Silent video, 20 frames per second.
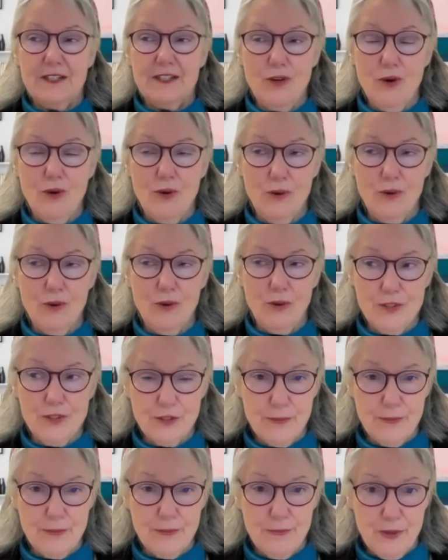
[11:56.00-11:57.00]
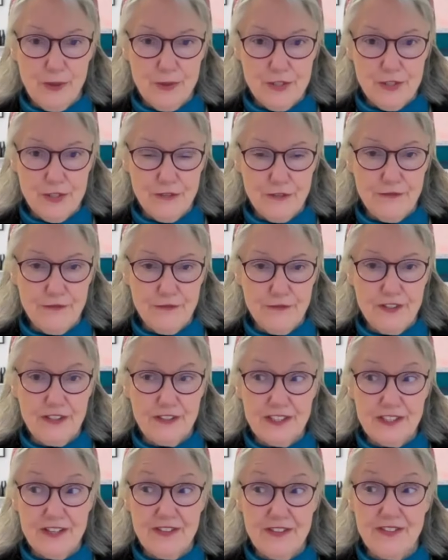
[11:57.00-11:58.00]
and to hold your emotional
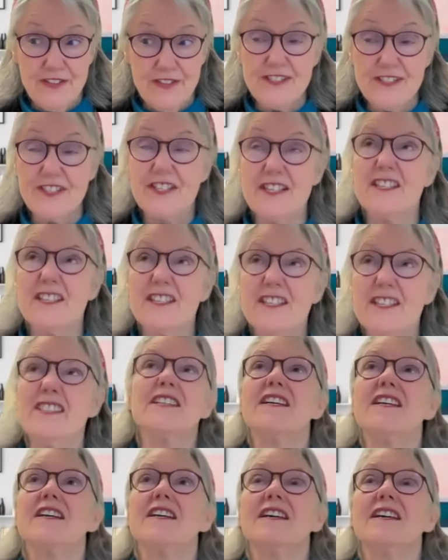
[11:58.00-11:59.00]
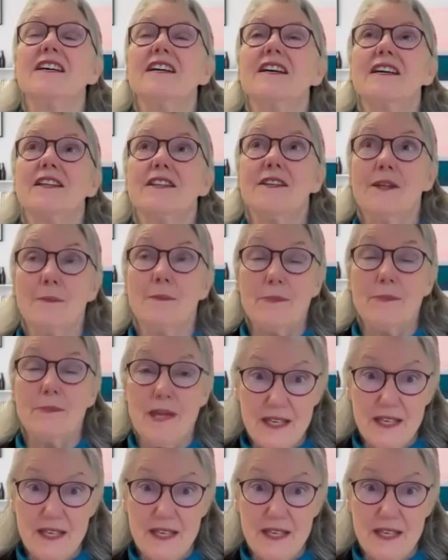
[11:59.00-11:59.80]
field. And this is the